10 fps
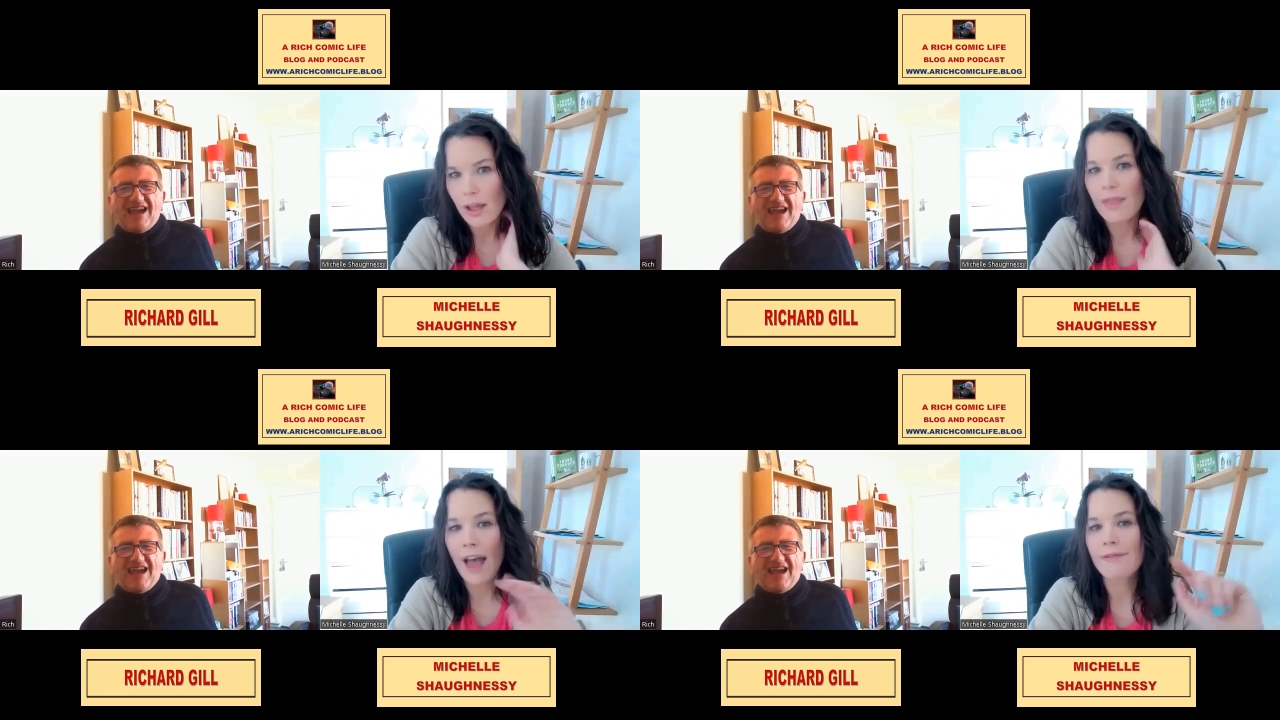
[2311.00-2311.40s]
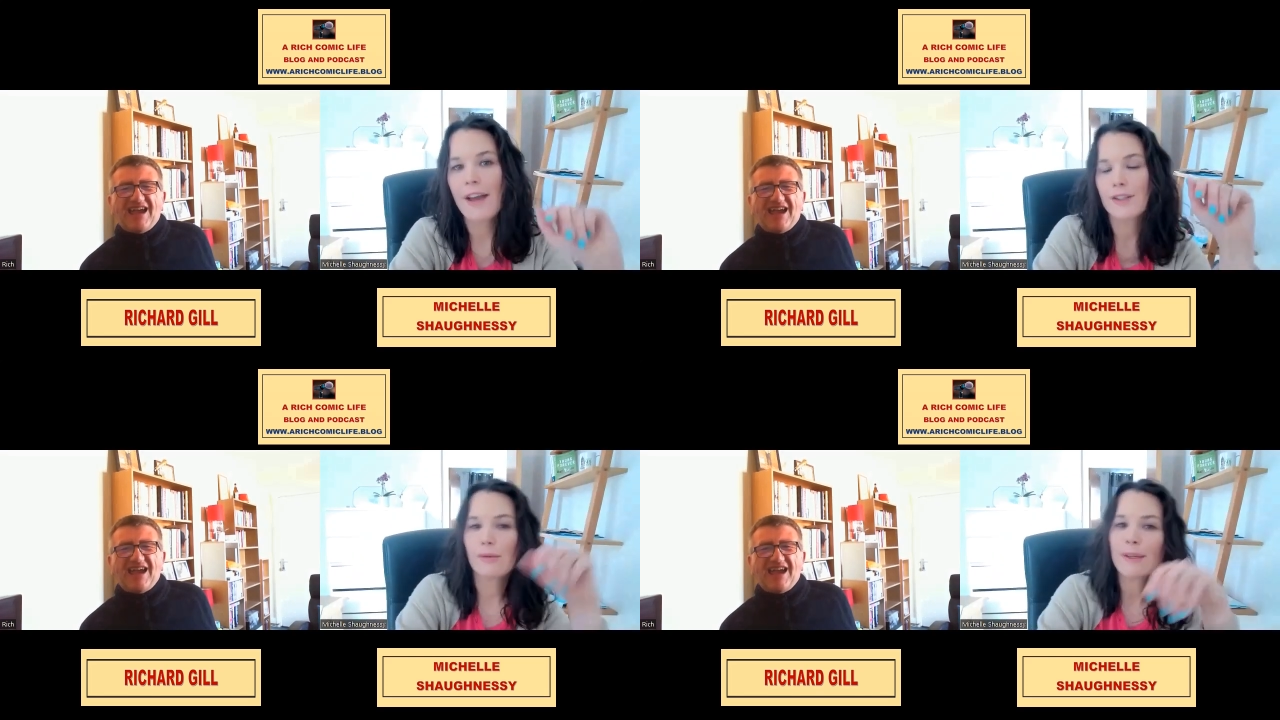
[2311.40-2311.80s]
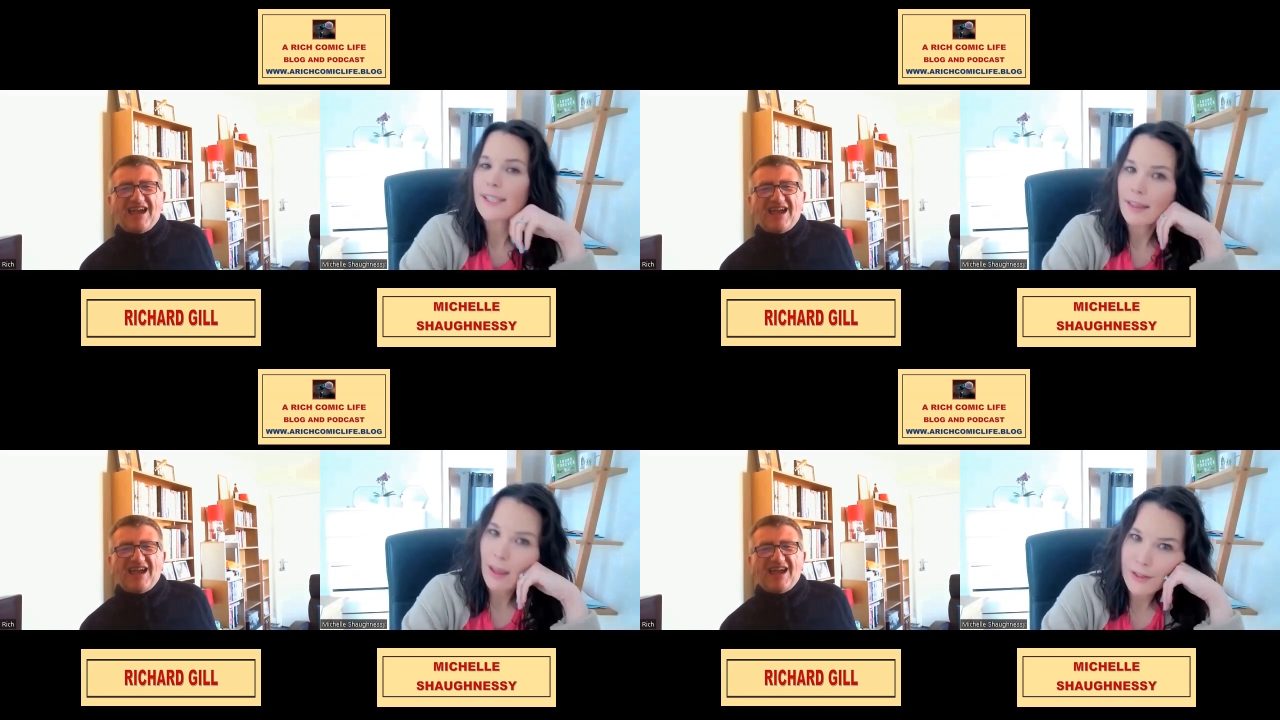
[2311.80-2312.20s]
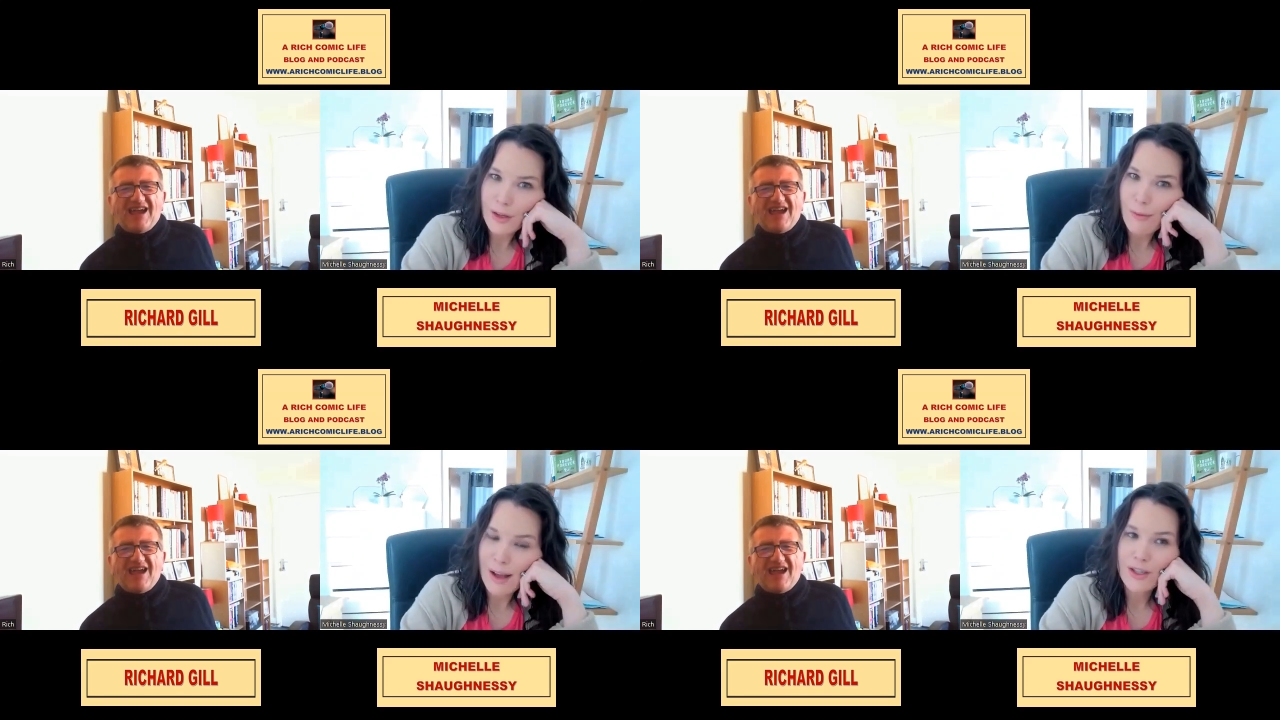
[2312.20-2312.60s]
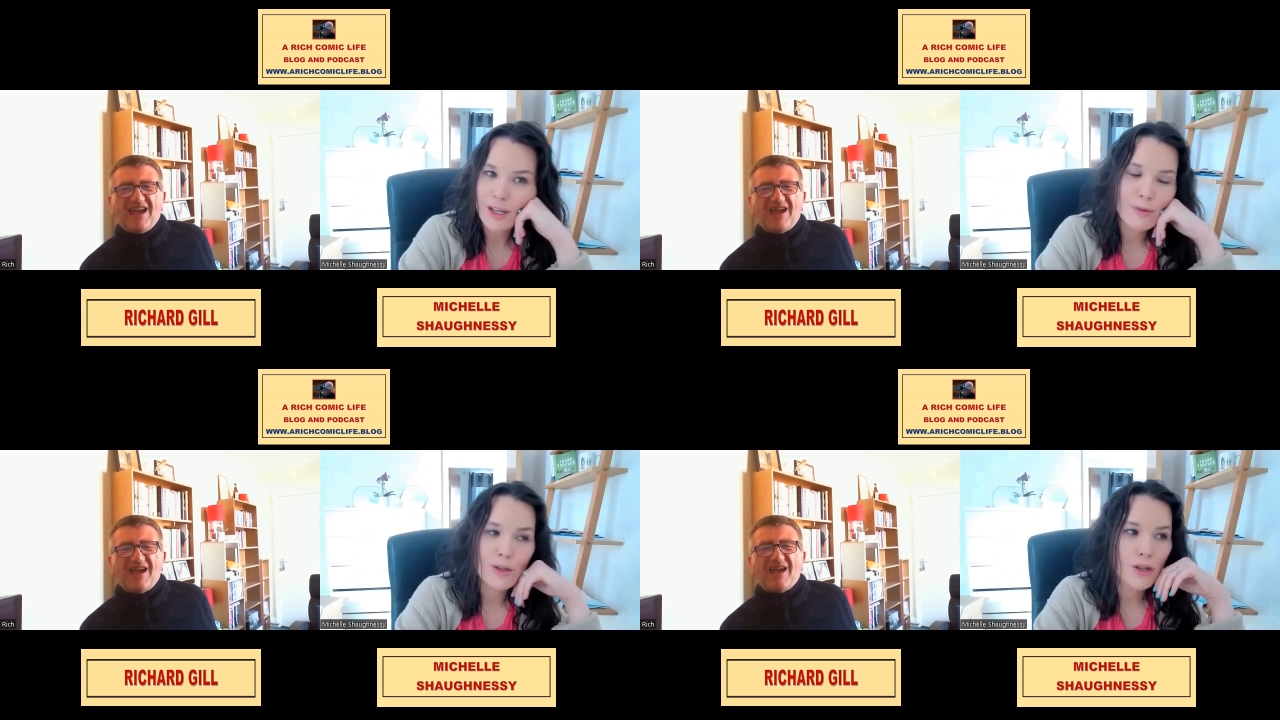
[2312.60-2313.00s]
Speaker 1: that venue because I loved it so much
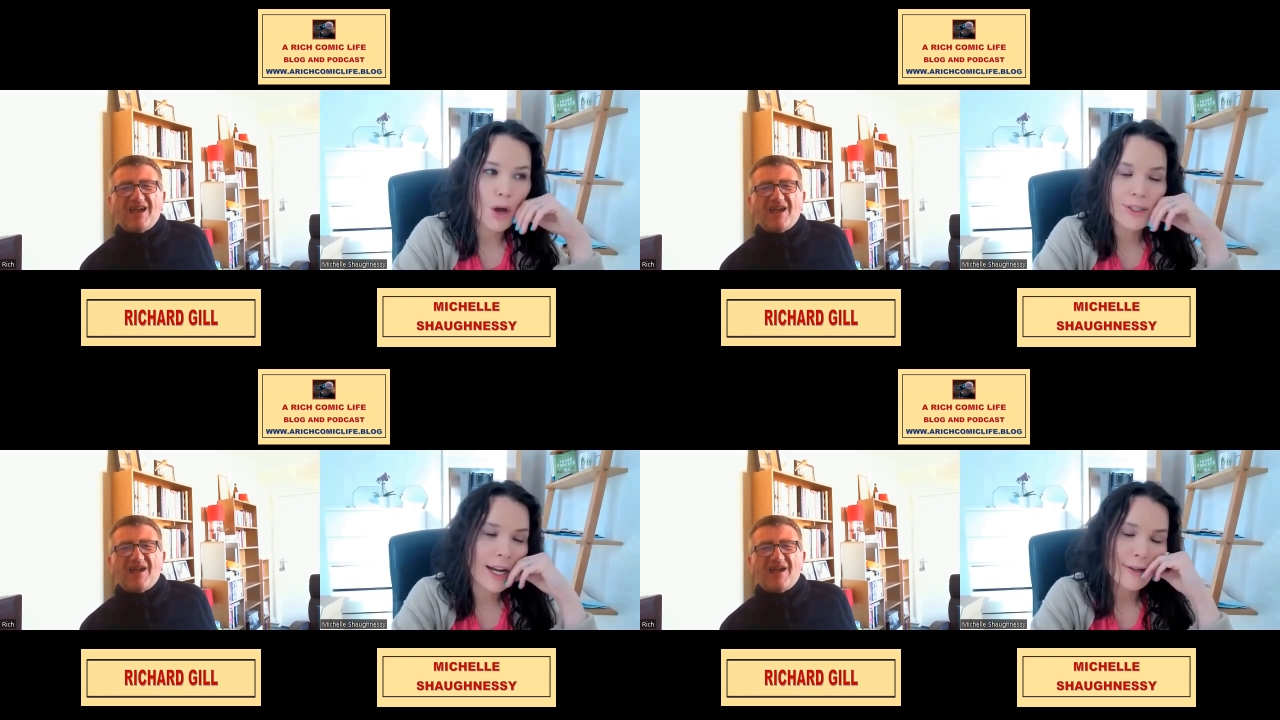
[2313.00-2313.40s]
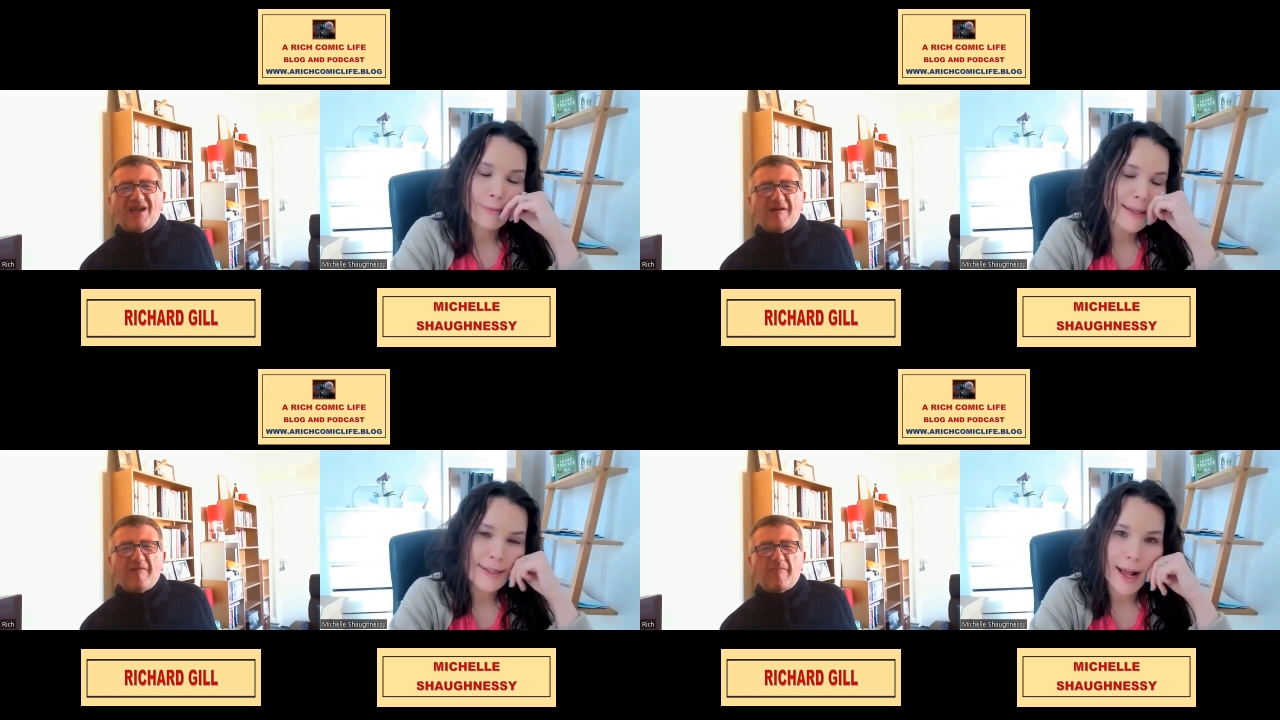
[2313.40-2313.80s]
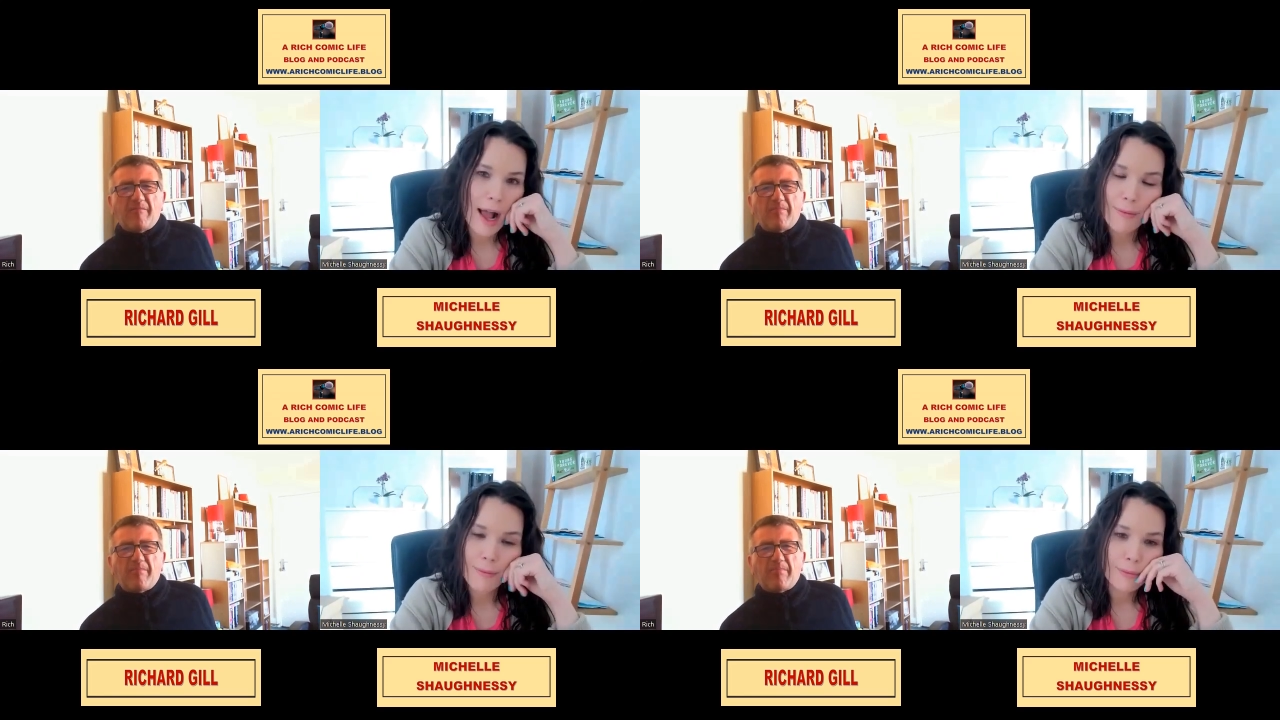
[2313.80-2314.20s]
and I'm so scared to mess it up.